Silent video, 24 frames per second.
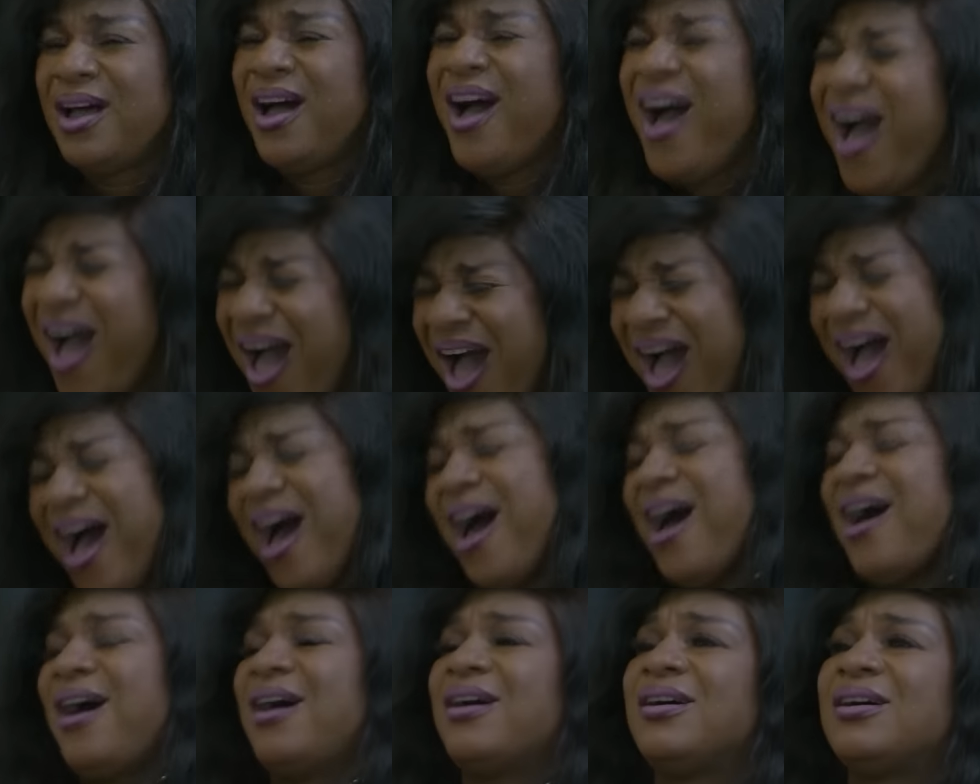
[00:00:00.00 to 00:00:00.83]

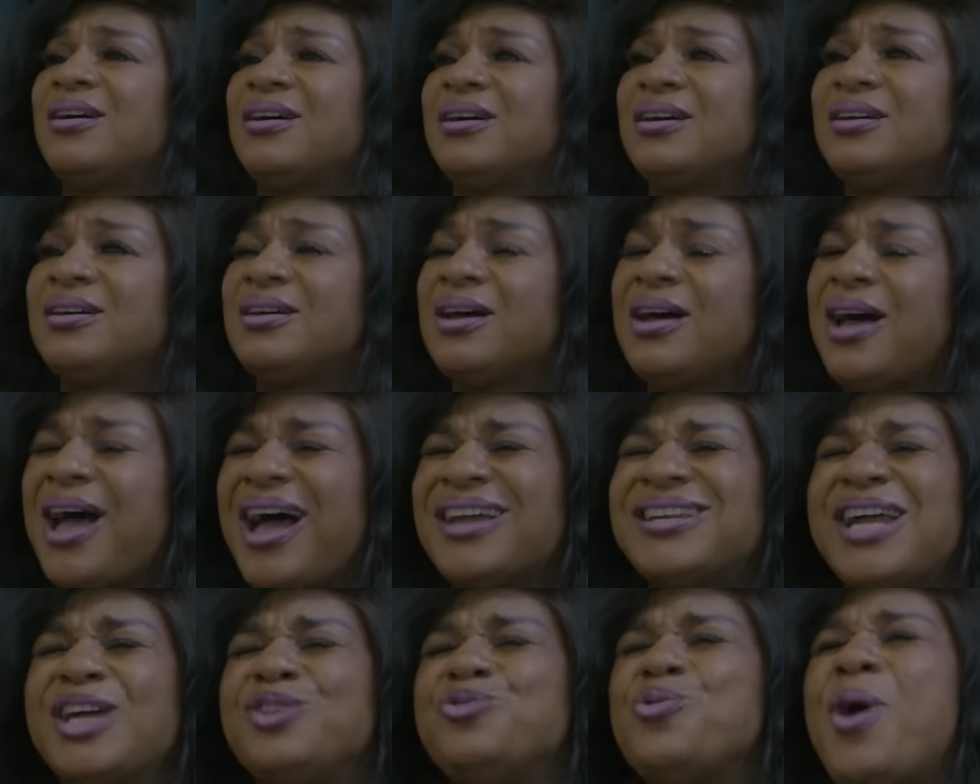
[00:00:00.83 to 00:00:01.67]
Ha!
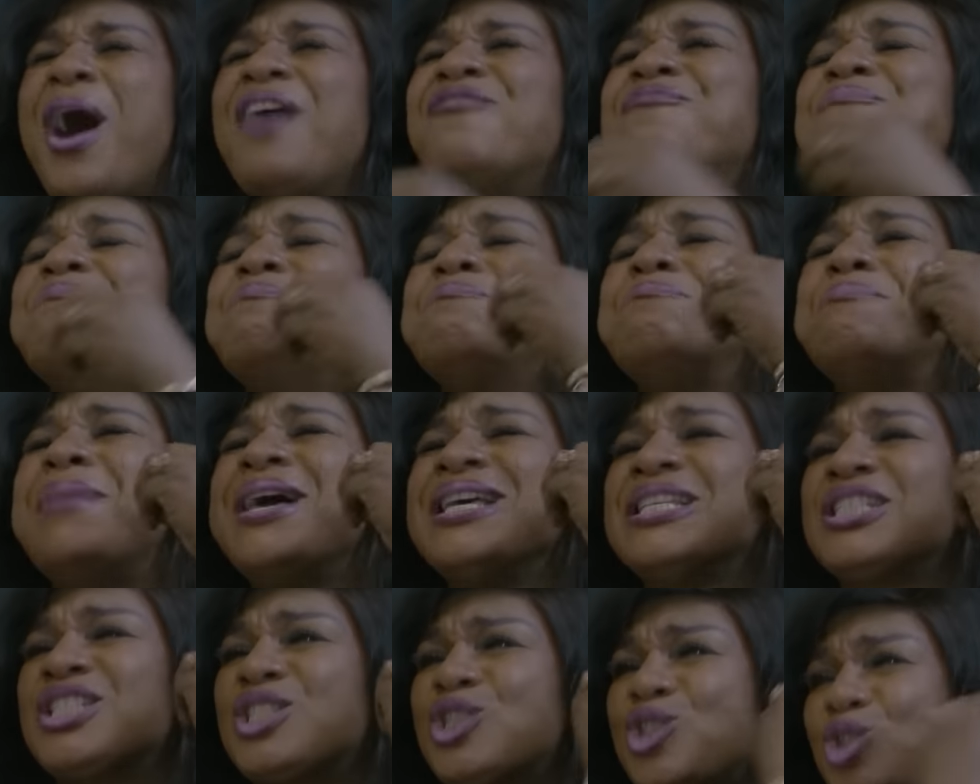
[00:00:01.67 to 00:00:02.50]
And then you have
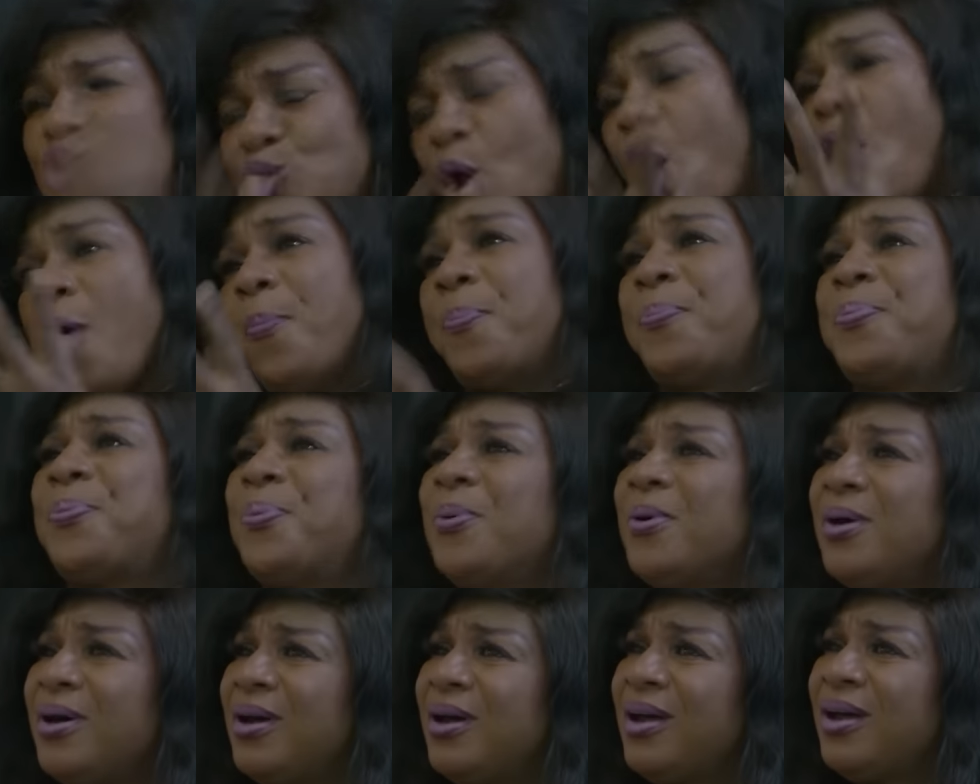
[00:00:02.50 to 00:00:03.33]
messed up.
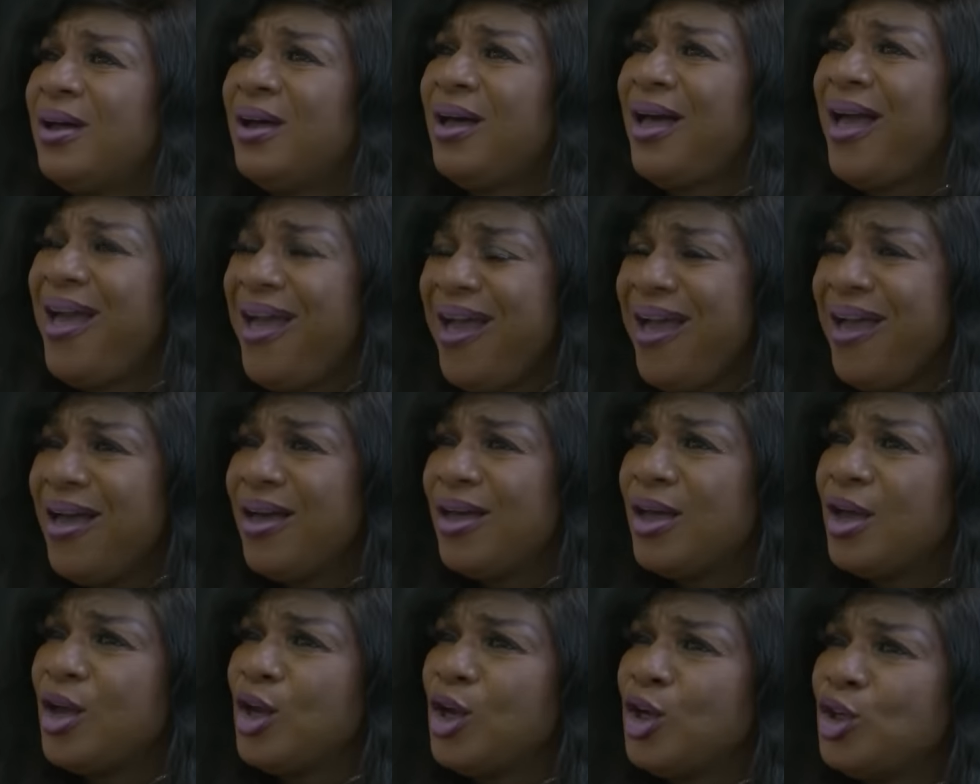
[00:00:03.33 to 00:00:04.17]
Eh?
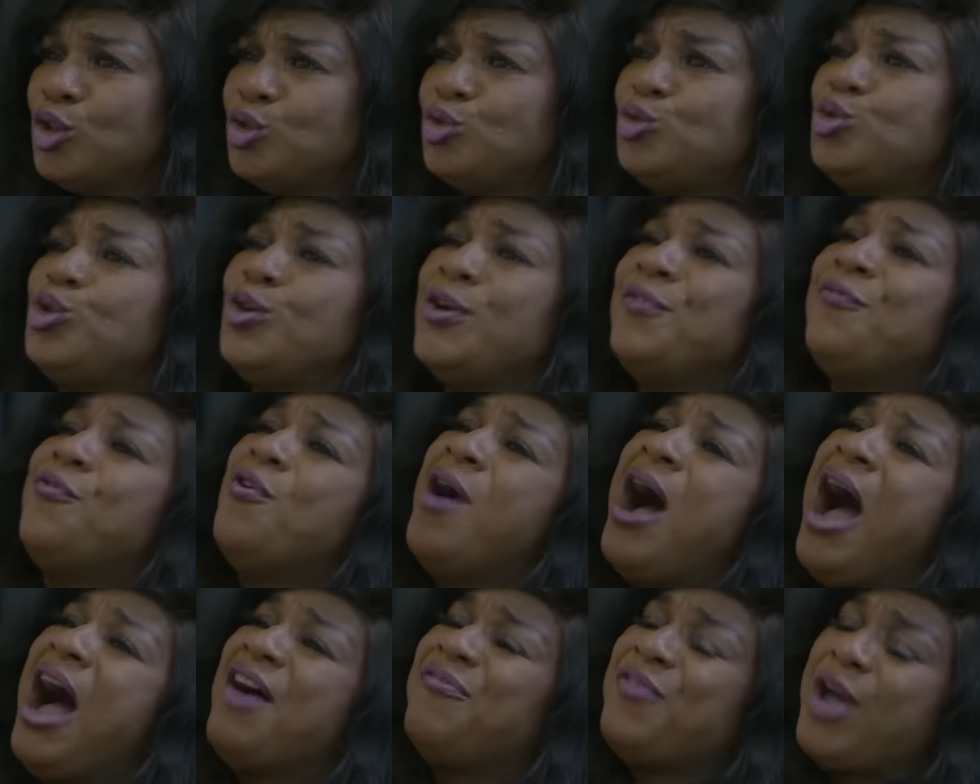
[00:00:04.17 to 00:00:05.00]

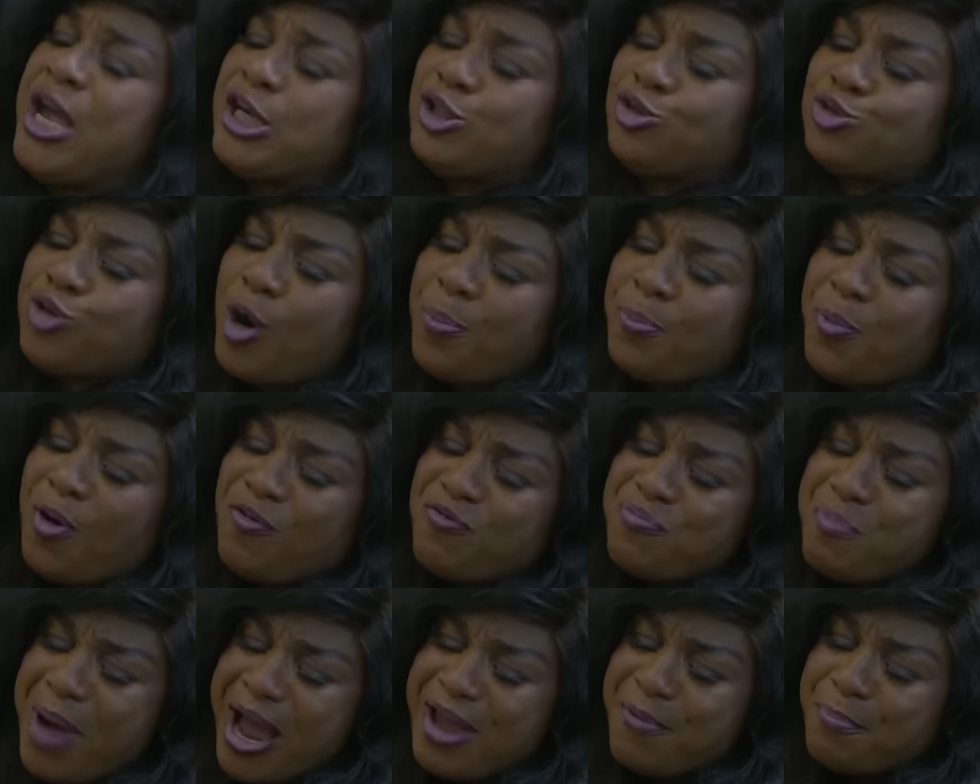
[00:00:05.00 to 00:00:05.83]
You even have a drop
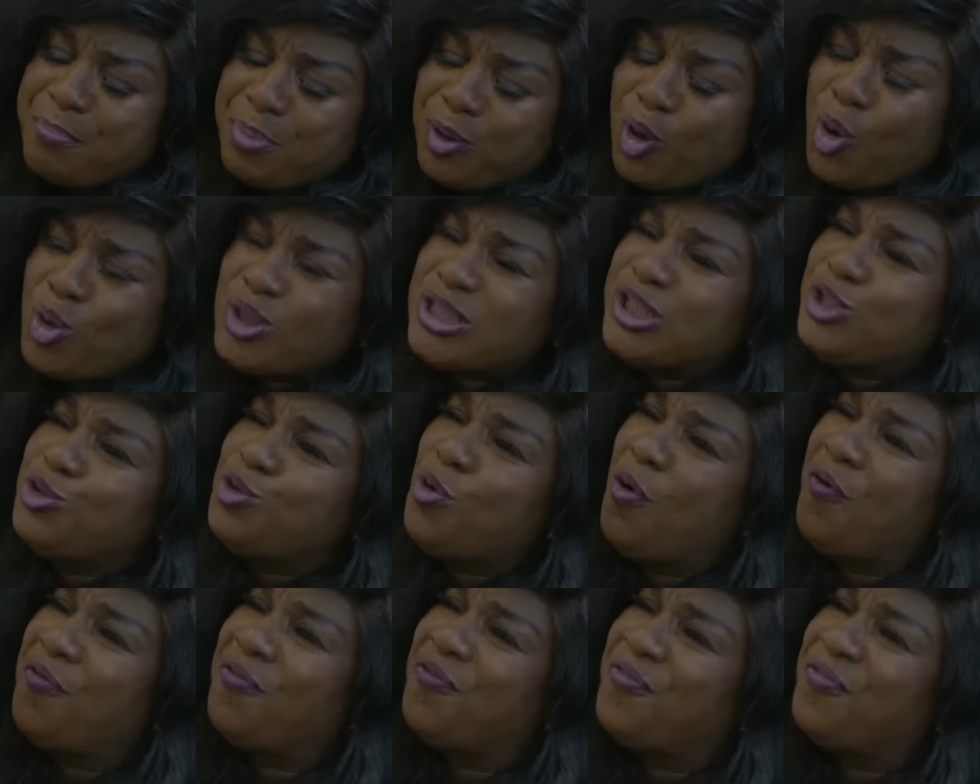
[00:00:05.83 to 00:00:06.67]
of my blood in your